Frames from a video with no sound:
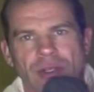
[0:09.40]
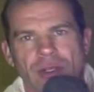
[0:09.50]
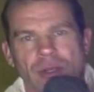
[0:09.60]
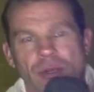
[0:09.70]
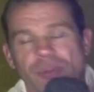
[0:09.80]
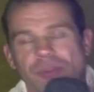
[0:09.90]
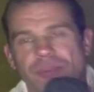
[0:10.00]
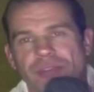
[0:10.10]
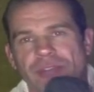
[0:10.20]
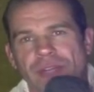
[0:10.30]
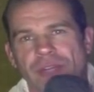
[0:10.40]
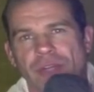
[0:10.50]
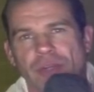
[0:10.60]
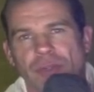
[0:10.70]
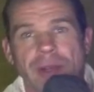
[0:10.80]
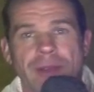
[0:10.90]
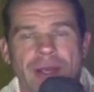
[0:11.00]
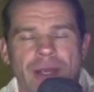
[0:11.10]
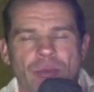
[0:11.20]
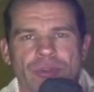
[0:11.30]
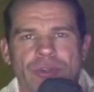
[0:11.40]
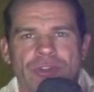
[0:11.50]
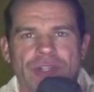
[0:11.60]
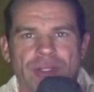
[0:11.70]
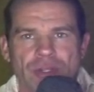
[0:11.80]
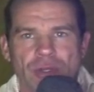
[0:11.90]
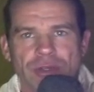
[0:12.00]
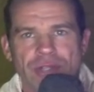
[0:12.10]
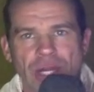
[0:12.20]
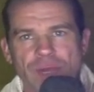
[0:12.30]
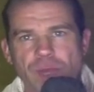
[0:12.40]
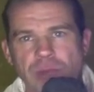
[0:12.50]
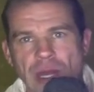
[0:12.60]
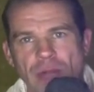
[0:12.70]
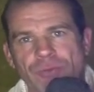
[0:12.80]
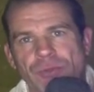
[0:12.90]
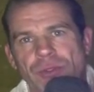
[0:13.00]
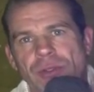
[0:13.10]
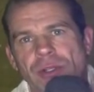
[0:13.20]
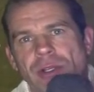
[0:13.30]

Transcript: Uh, we're also going to, today's video, we're going to talk about that. We're also going to touch on Dave Brailsford